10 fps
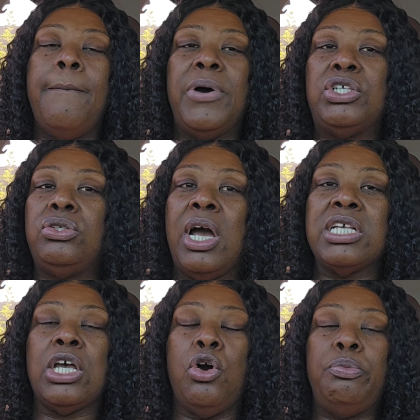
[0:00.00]
But you
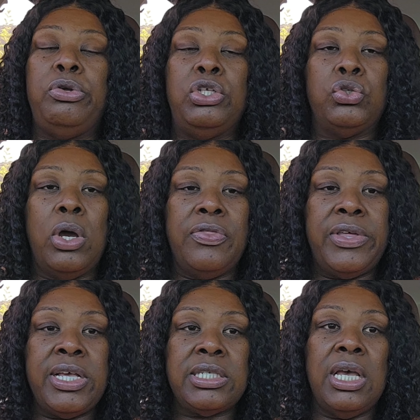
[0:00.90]
guys, I hope you enjoyed
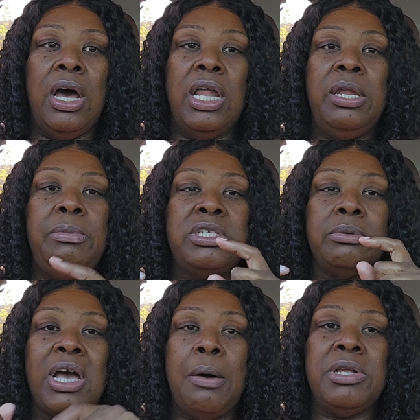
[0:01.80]
this. Leave me
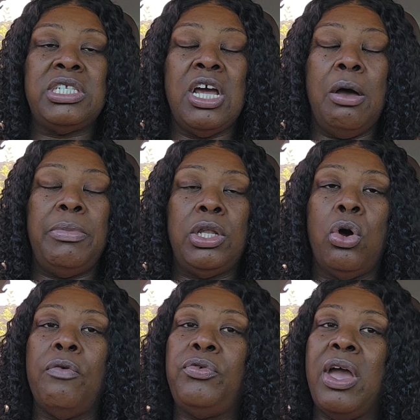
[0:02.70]
some comments down
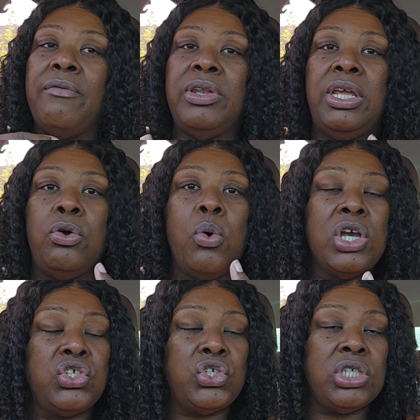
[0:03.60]
below. If you have any
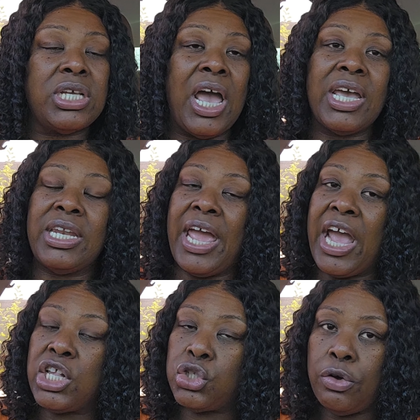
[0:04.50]
questions I can
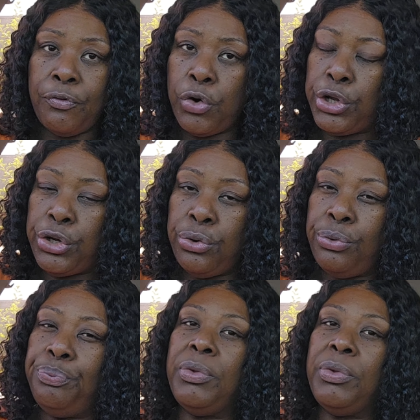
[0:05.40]
answer for you,